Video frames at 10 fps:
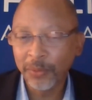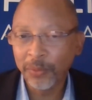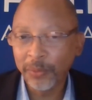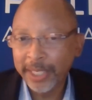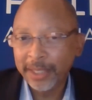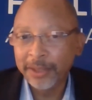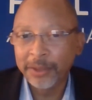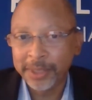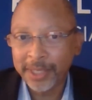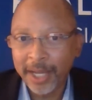we get a
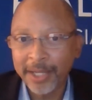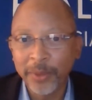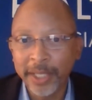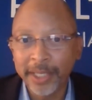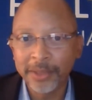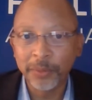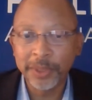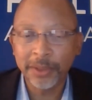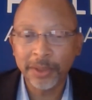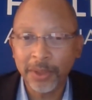little sideways when we
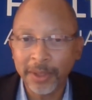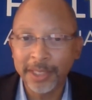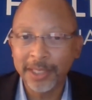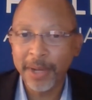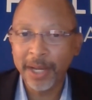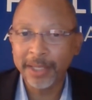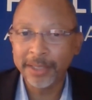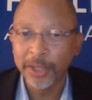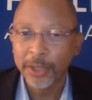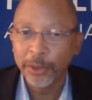start talking about it,
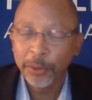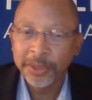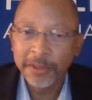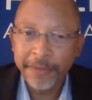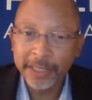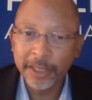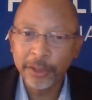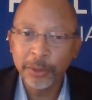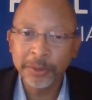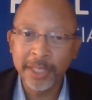is who's infected
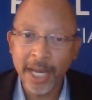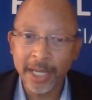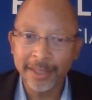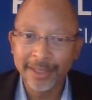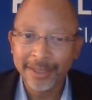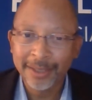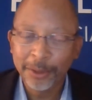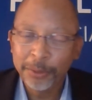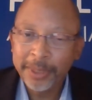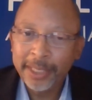and who's not,
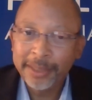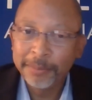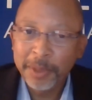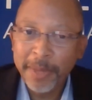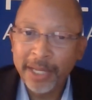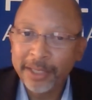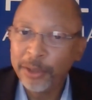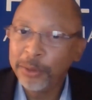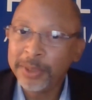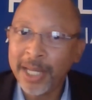who's asymptomatic and
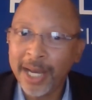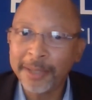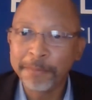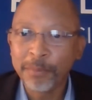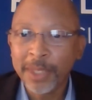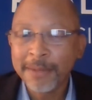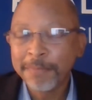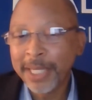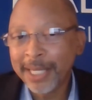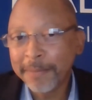who's not.
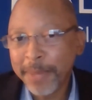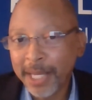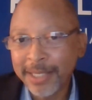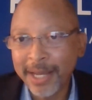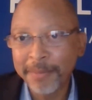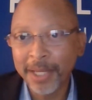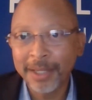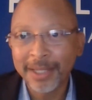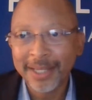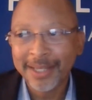But in a
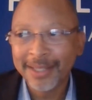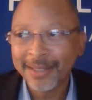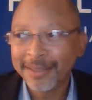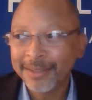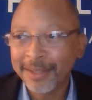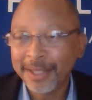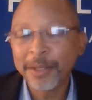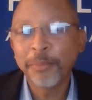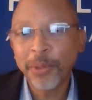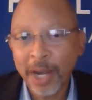pandemic, I think
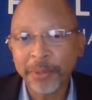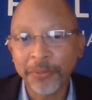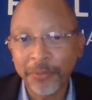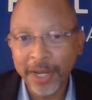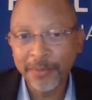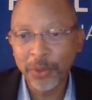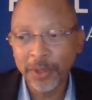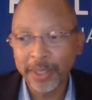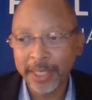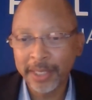a proper
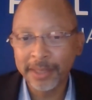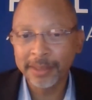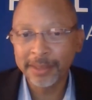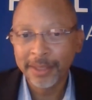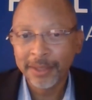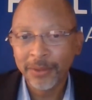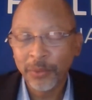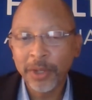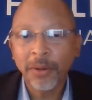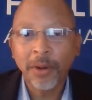framework is
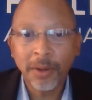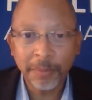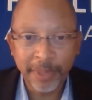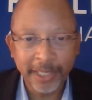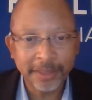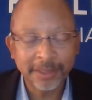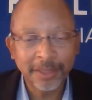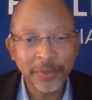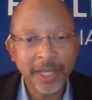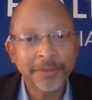we are all patients
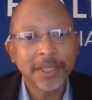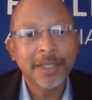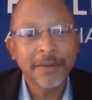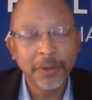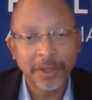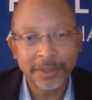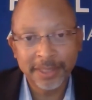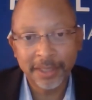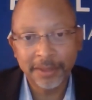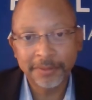and we have to govern
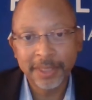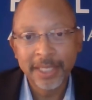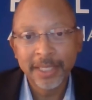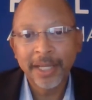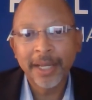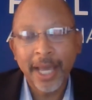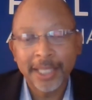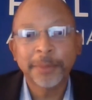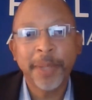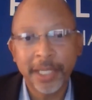ourselves
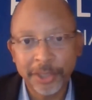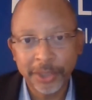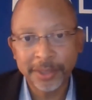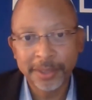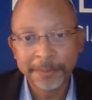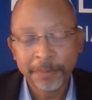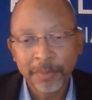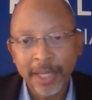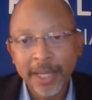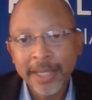as patients.
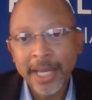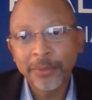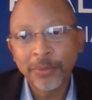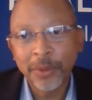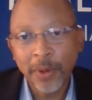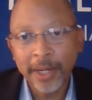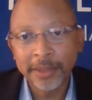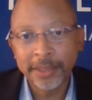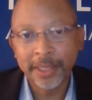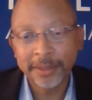And that
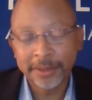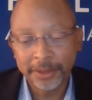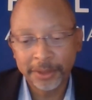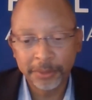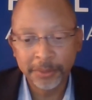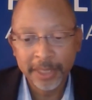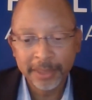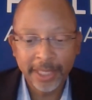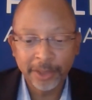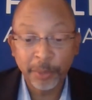requires us to
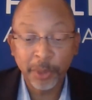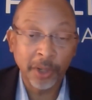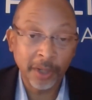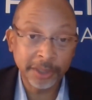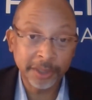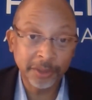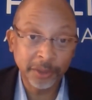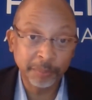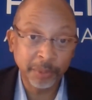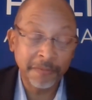take the precautions
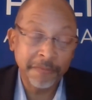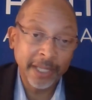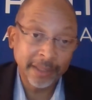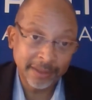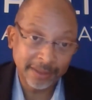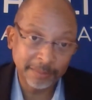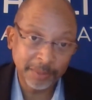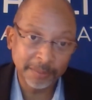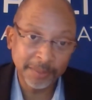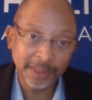to prevent
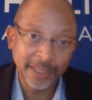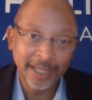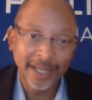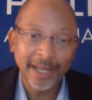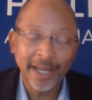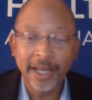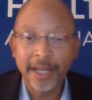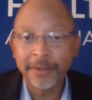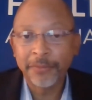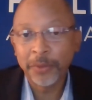symptoms.
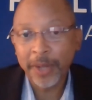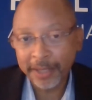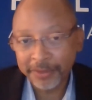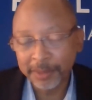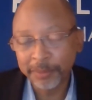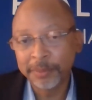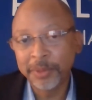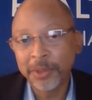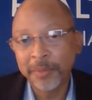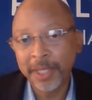And if you have
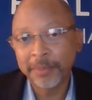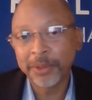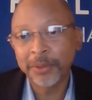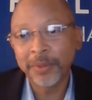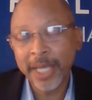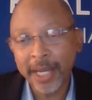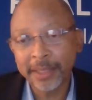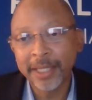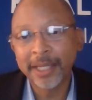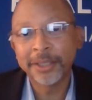symptoms, to be able to
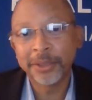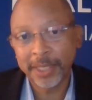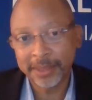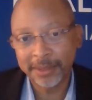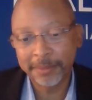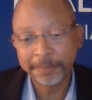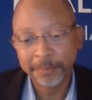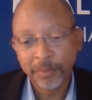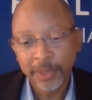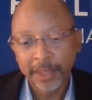react and address them.
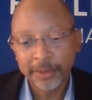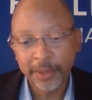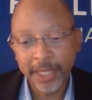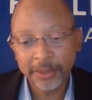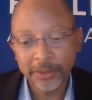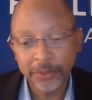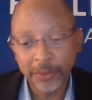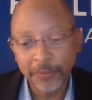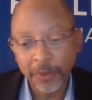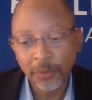And so that's sort
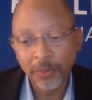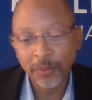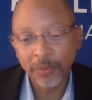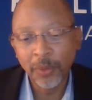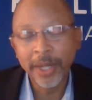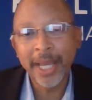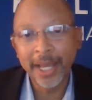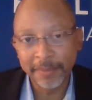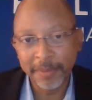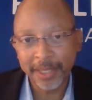of one
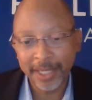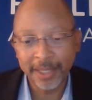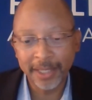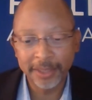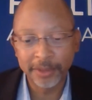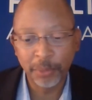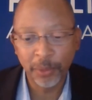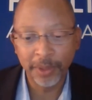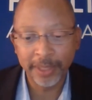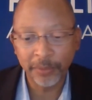element that I think is
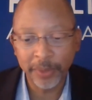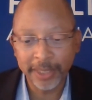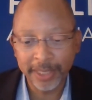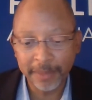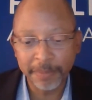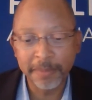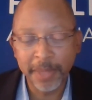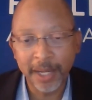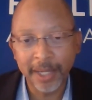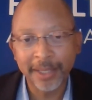important that we keep in
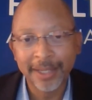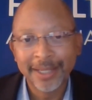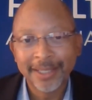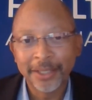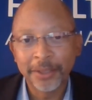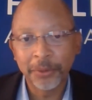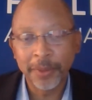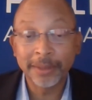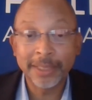mind. Throughout